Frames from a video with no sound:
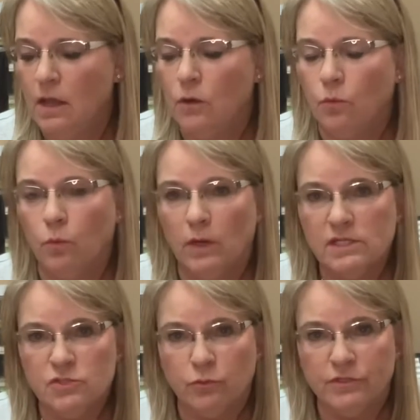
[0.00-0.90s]

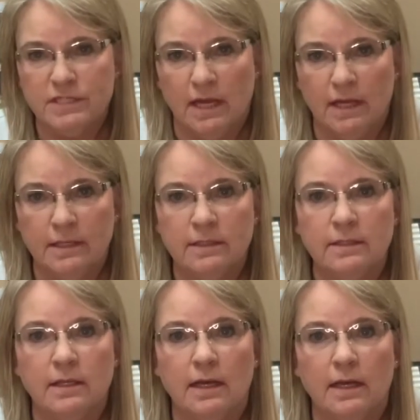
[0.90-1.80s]
Once we're
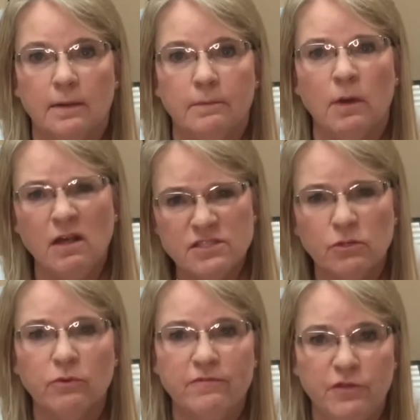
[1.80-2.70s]
done,
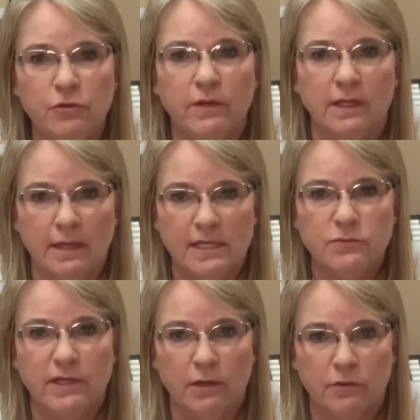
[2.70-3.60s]
also reviewing as
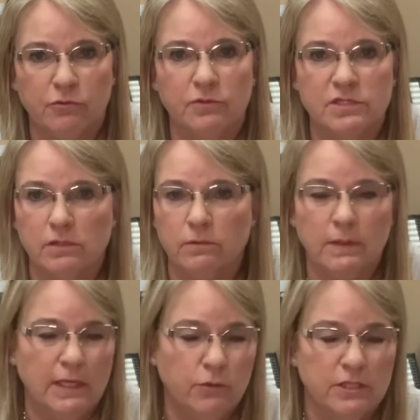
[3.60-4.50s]
we go through, so
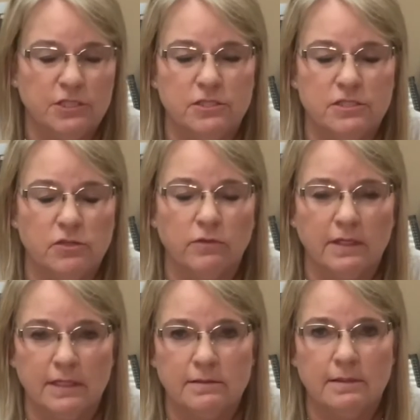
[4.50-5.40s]
any questions,
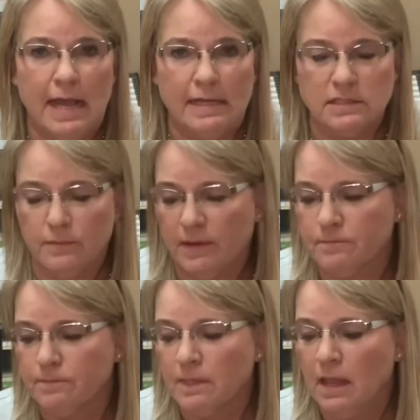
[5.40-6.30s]
certainly ask me.
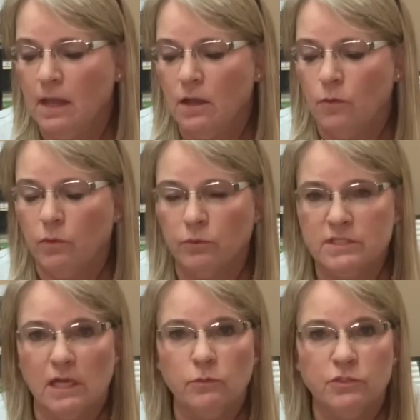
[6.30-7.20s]
When we're
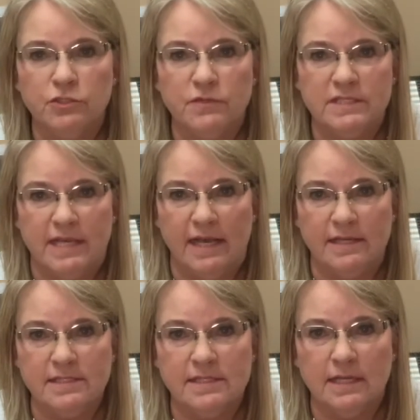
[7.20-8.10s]
done, we'll do the
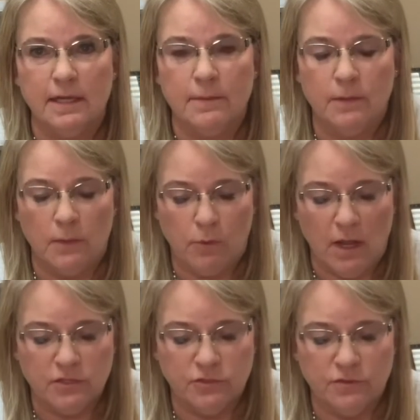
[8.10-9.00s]
test. I'll
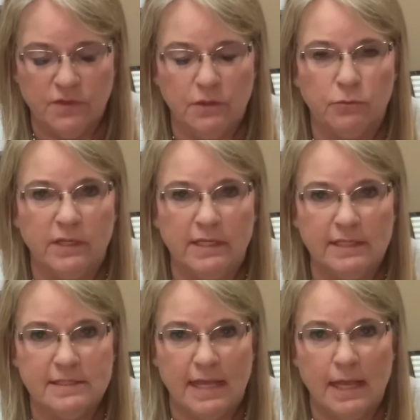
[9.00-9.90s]
proctor the written
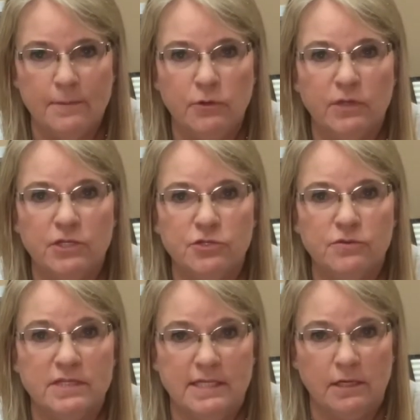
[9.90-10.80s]
exam. You can do
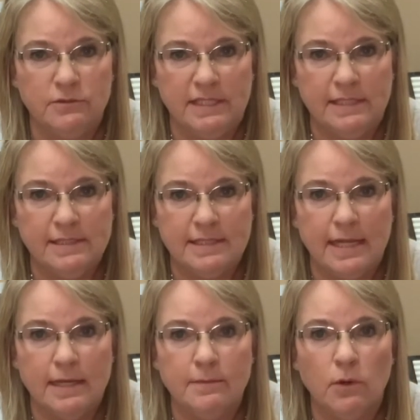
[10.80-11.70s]
the DOD
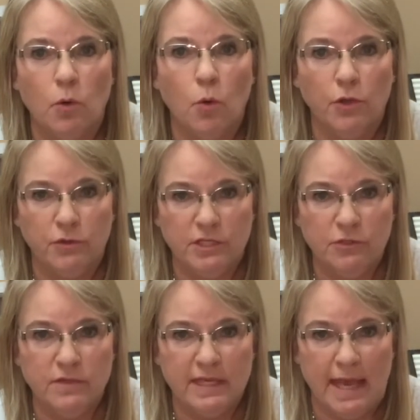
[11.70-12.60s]
exam, or you can
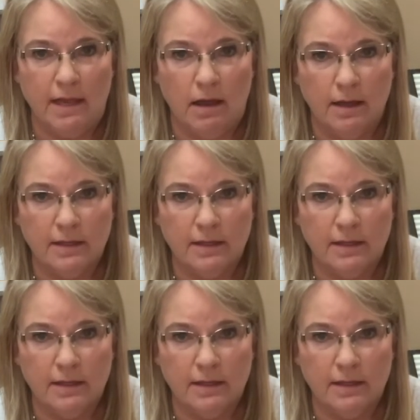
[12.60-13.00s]
do the CAOC.